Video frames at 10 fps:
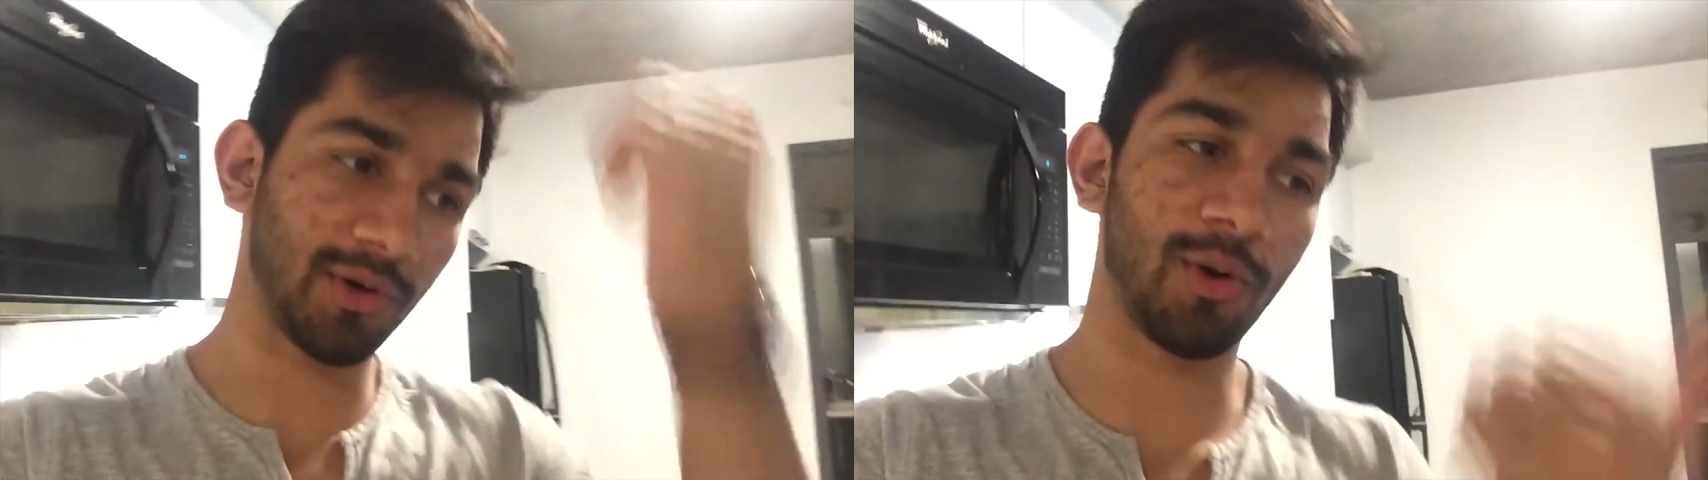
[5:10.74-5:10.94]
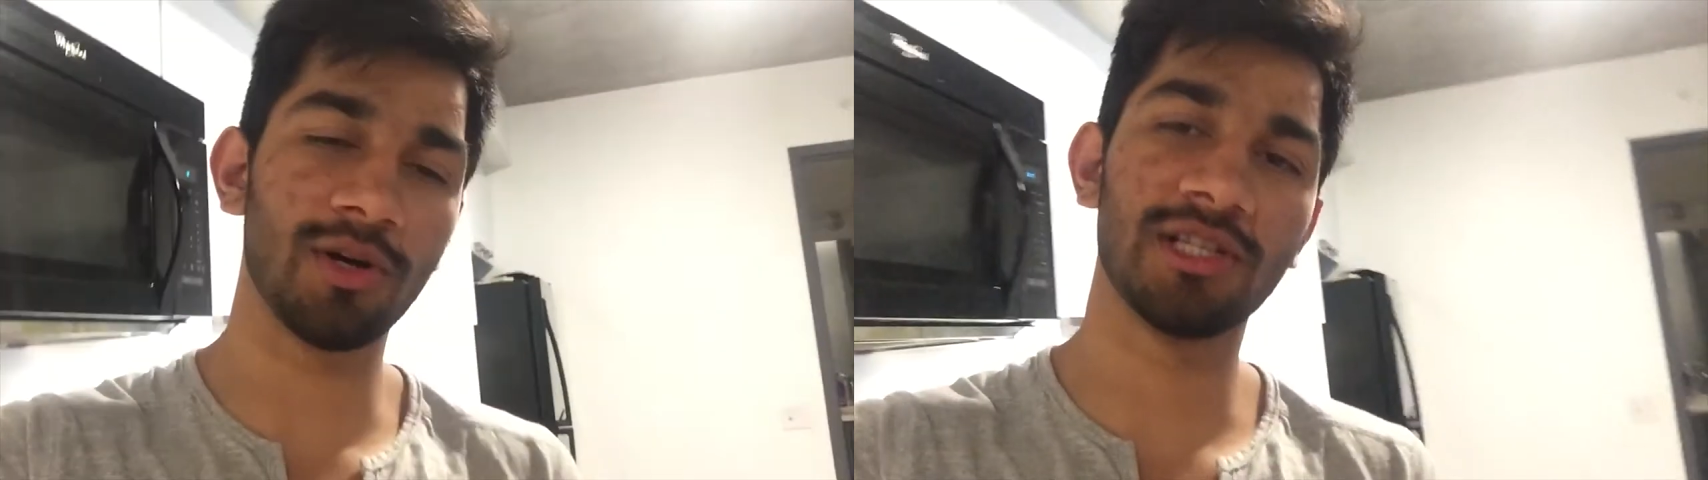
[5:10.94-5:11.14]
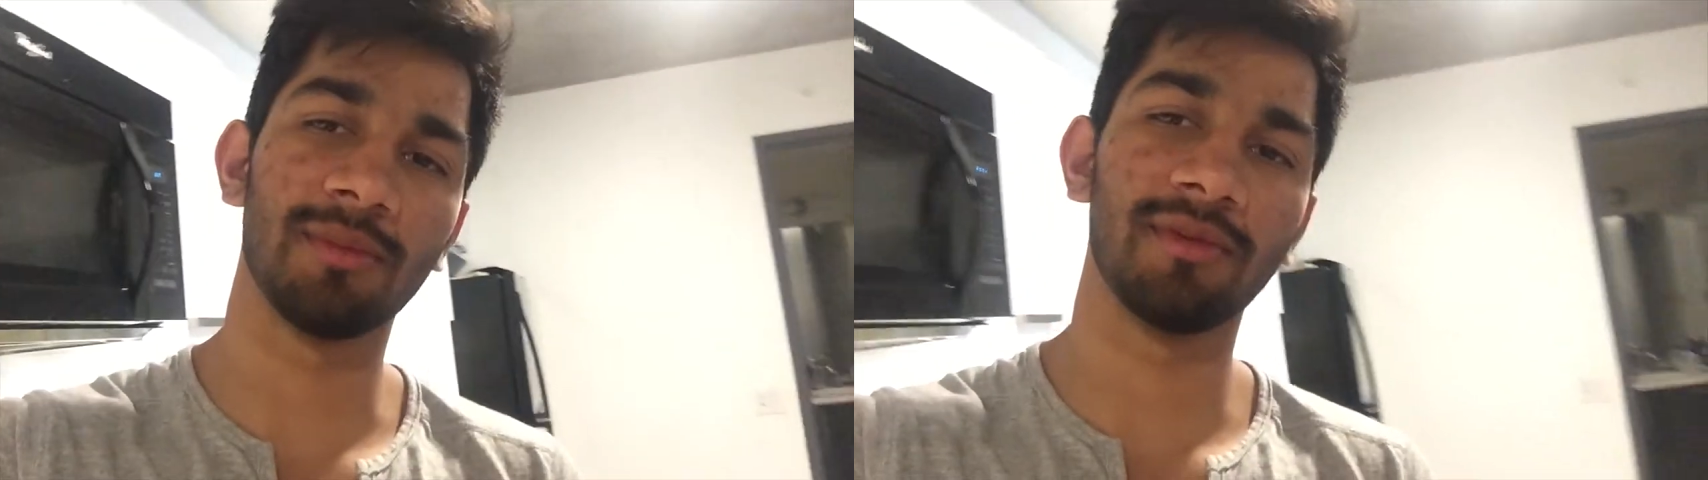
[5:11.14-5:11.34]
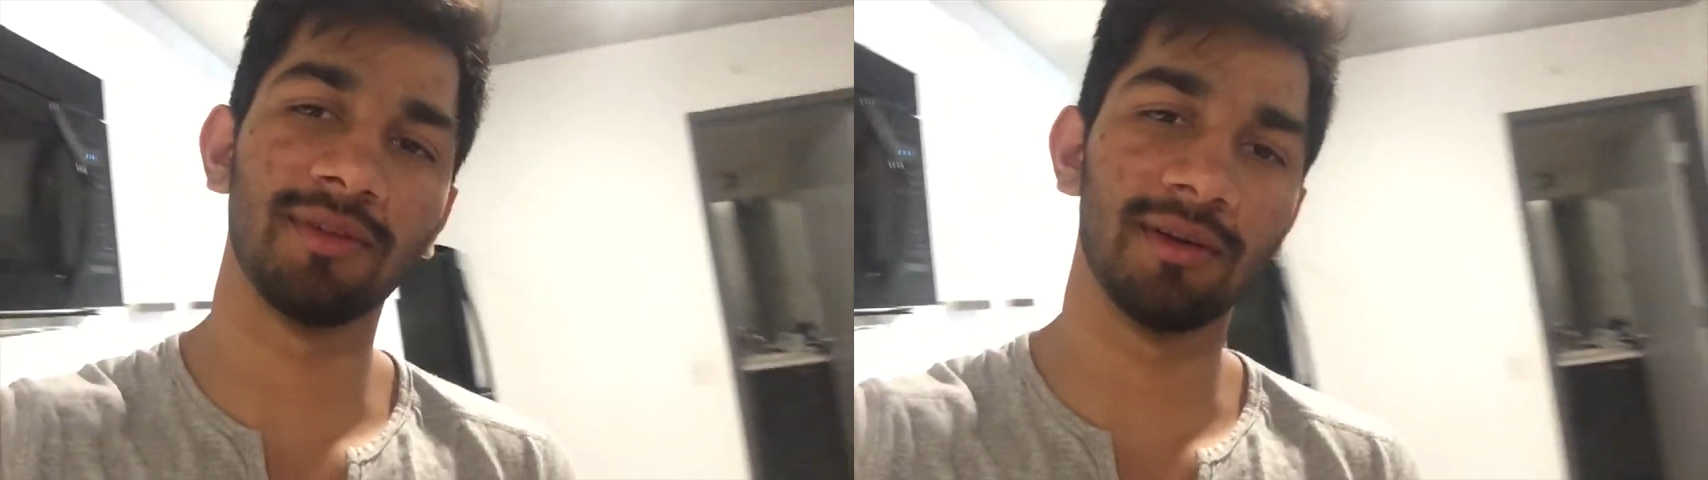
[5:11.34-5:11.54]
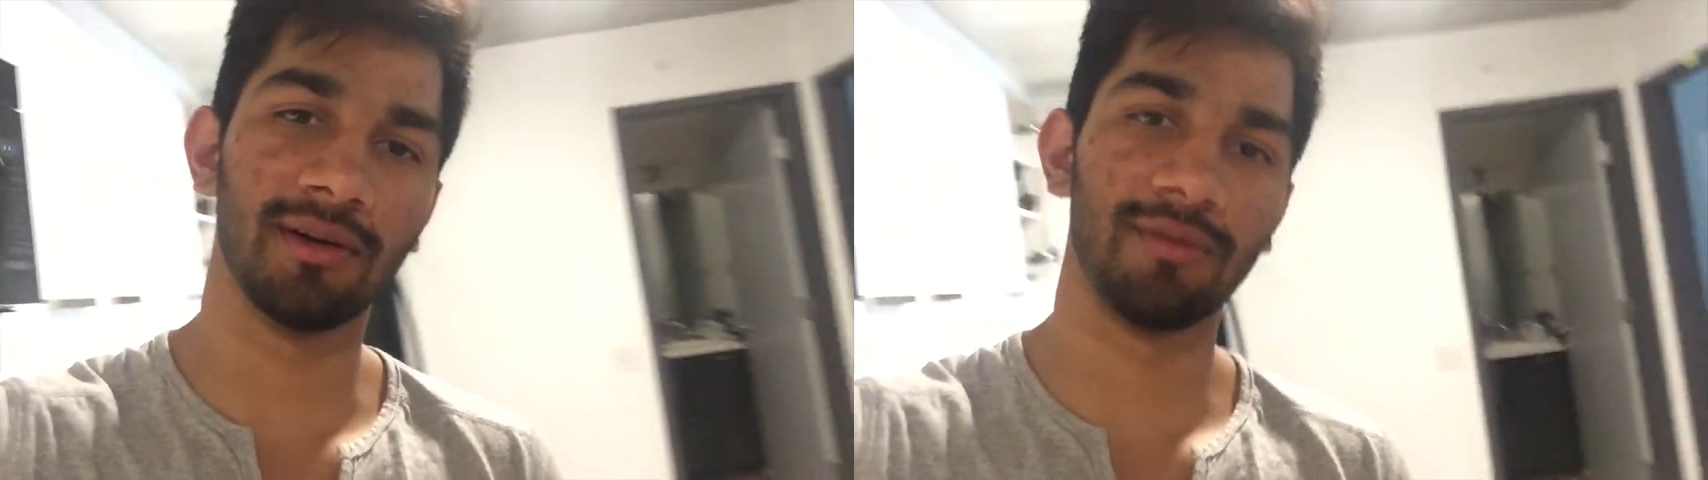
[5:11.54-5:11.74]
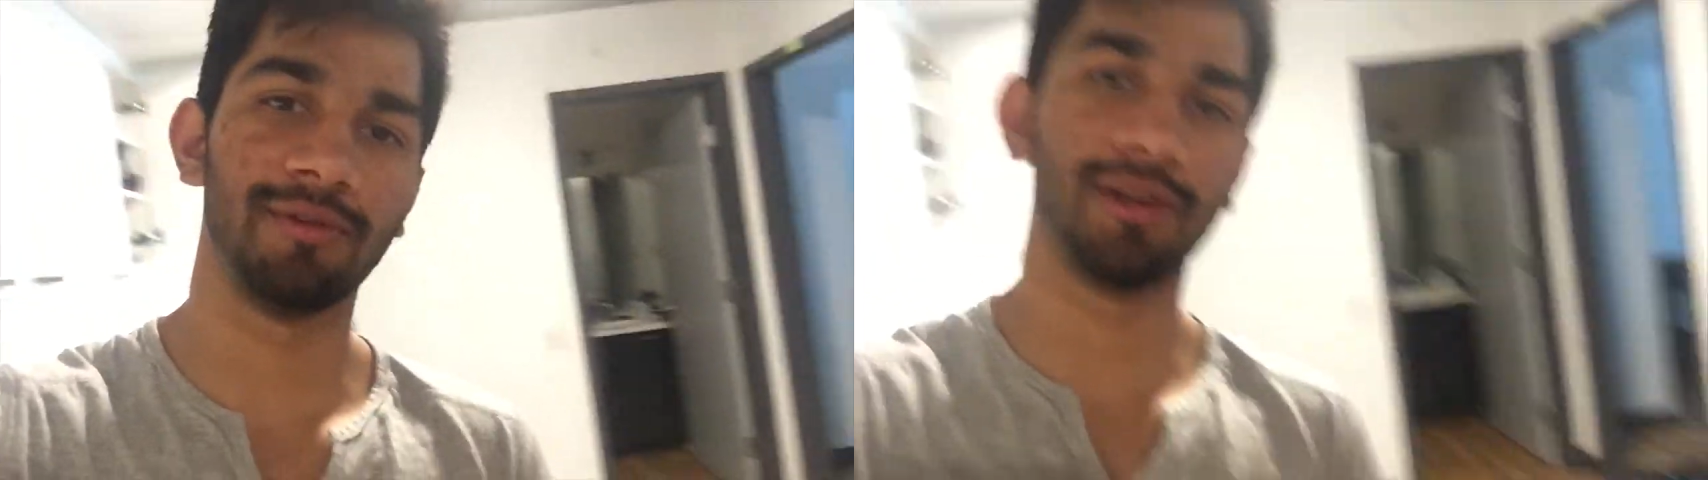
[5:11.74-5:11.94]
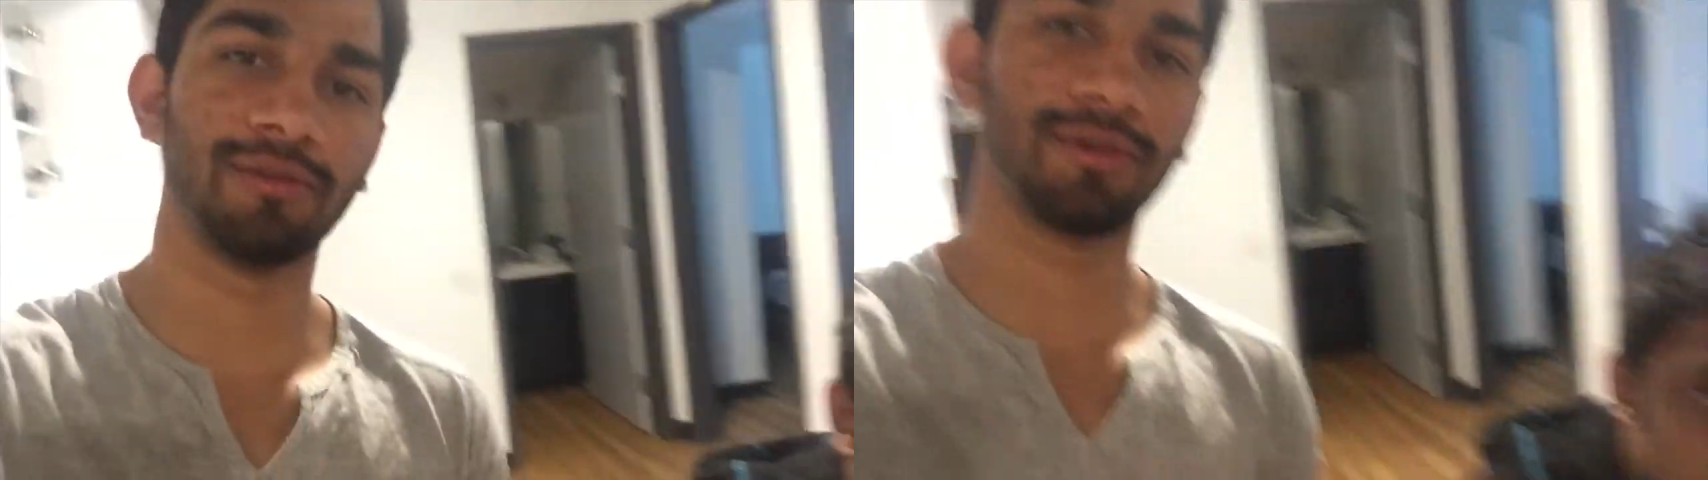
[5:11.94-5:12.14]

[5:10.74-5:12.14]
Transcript: record some of the video